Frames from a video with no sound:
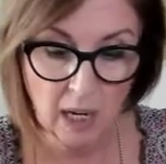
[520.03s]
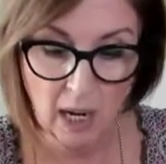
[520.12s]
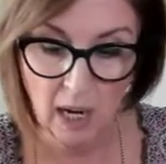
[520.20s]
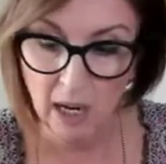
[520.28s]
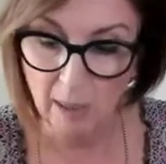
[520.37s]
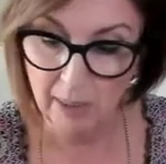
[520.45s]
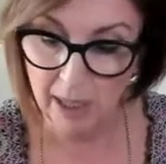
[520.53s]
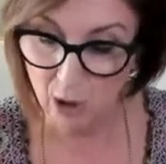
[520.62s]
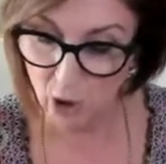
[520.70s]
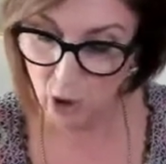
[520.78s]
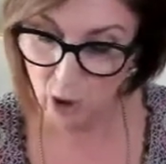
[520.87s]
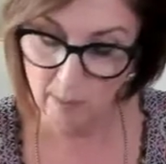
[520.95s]

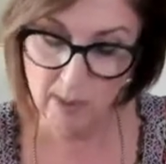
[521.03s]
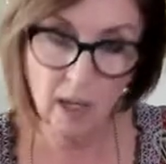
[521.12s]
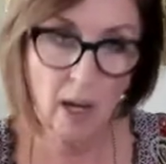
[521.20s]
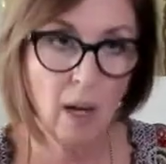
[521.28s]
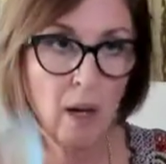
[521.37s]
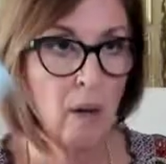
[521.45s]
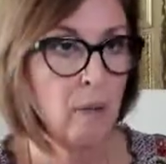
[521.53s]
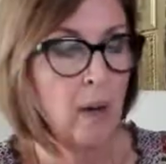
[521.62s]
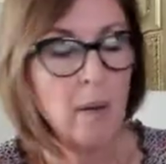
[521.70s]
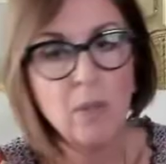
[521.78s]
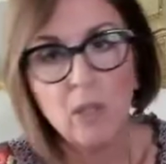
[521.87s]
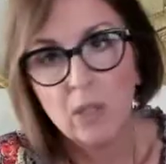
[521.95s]
In terms of,
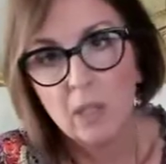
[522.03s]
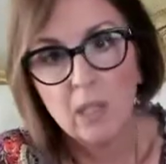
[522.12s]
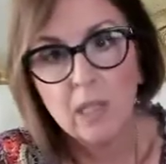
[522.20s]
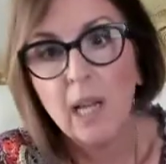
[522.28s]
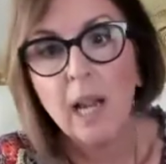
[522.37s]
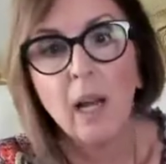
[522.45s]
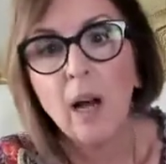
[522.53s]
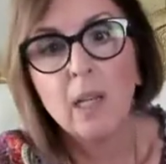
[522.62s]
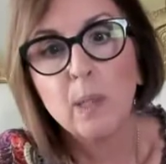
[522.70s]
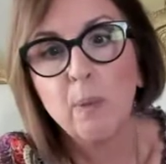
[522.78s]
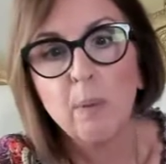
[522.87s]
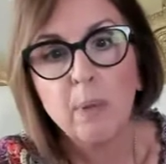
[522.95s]
I'm just going to say it,
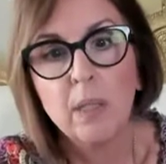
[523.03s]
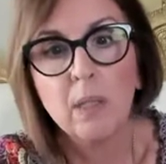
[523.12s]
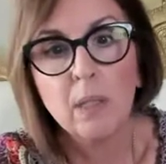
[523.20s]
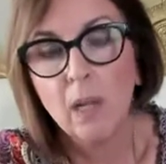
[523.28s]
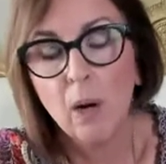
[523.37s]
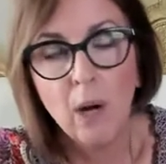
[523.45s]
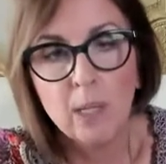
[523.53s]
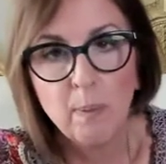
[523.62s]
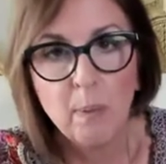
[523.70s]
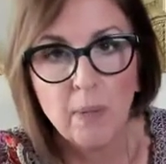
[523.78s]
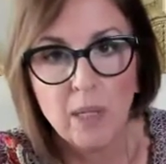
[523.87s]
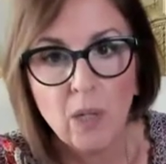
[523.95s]
husband, you know,
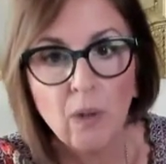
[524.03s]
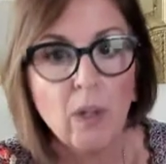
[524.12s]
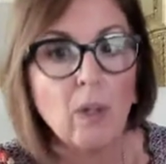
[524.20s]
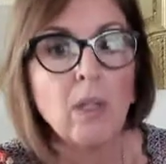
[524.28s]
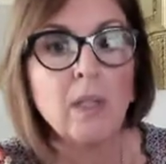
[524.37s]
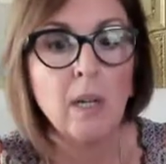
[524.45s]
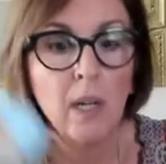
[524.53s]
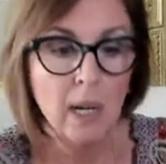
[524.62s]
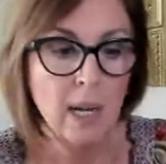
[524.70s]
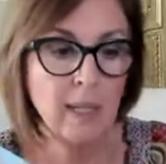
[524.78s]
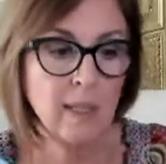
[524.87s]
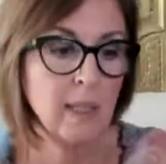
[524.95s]
husband material. Is
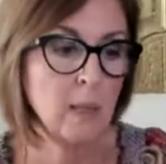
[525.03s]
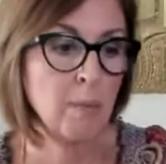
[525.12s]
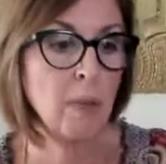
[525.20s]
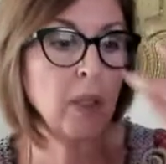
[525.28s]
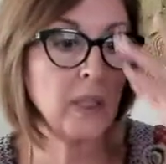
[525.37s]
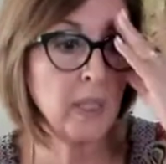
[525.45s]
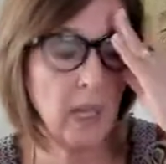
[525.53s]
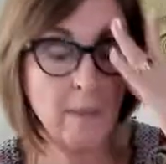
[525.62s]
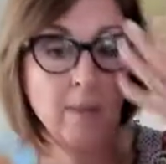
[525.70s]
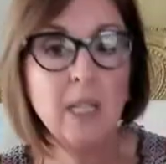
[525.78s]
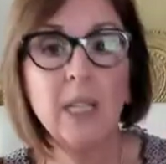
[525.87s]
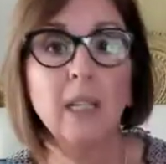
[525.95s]
this person
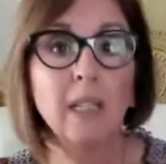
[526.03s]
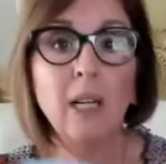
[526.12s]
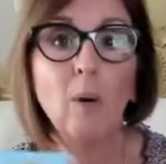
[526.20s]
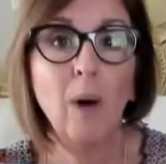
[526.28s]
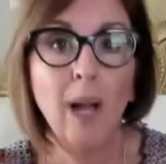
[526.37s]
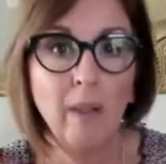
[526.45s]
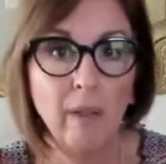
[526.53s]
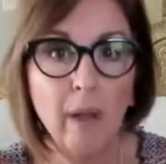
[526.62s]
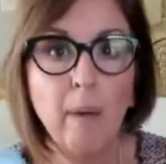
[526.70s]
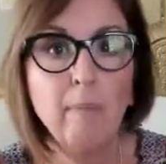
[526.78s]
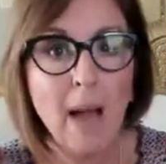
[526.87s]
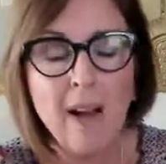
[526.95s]
I'm dealing
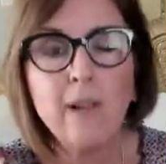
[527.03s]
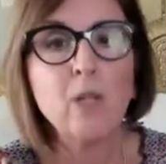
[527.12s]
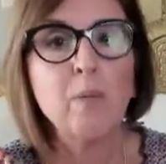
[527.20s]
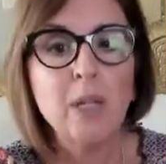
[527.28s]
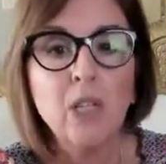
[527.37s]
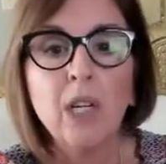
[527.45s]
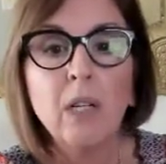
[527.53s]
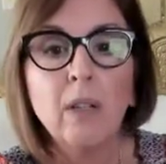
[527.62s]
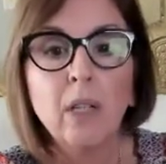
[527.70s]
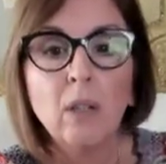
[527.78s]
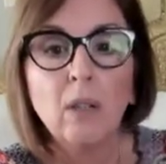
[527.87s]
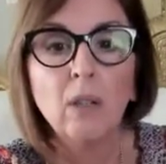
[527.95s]
with marriage
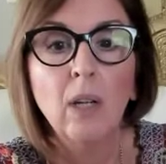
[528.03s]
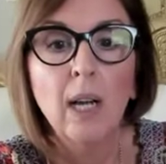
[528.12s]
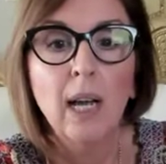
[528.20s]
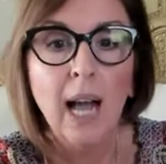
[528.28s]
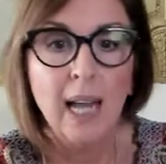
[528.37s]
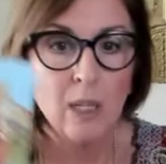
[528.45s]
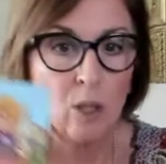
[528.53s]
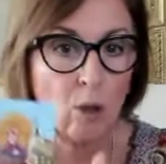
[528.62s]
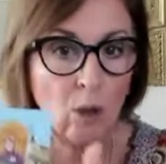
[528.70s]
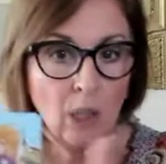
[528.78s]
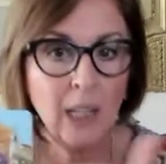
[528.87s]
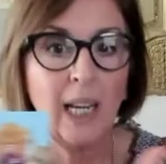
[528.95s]
material? And is
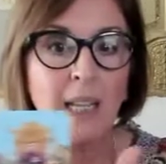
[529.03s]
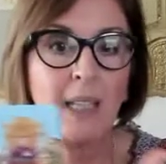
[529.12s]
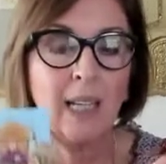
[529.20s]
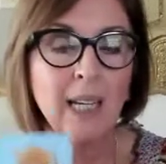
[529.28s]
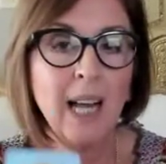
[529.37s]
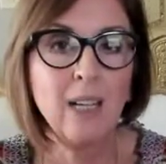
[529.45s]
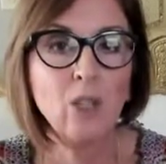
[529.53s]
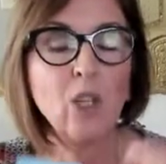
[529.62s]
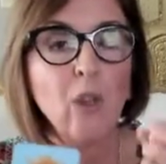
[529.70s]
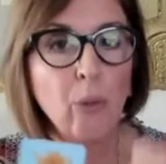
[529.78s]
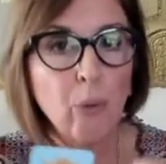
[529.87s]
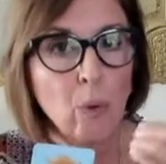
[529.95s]
looking at the
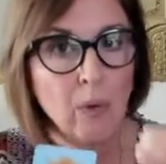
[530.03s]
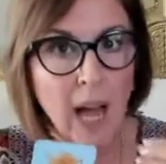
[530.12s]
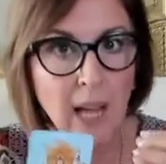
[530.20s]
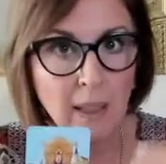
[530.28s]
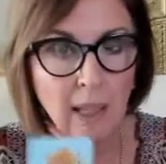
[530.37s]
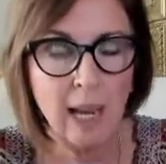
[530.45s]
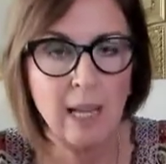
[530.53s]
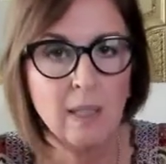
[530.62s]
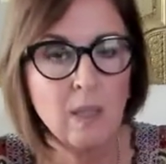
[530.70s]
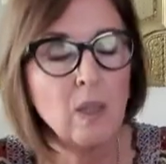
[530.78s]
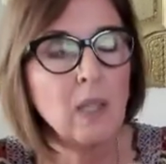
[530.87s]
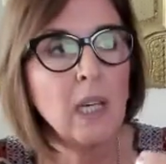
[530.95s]
connection through that lens.